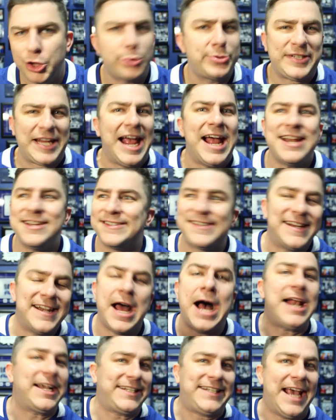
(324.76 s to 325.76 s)
You tend to
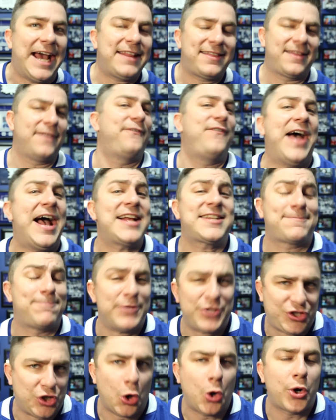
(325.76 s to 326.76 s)
not get the vast
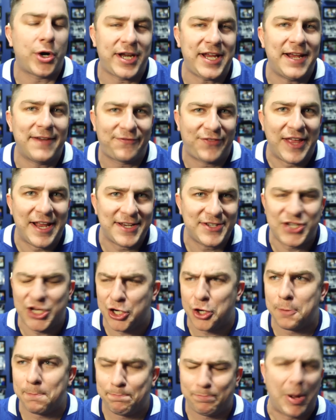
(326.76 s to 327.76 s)
majority of things
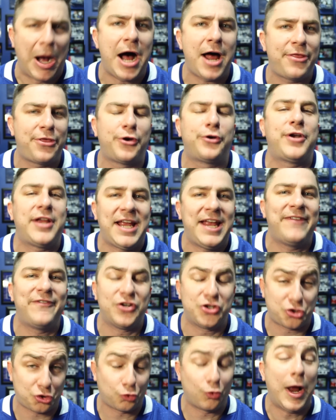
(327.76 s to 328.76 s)
you don't bother to
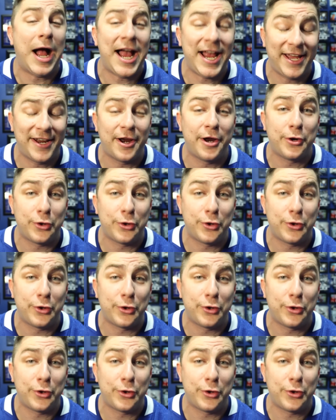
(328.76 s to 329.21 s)
even try and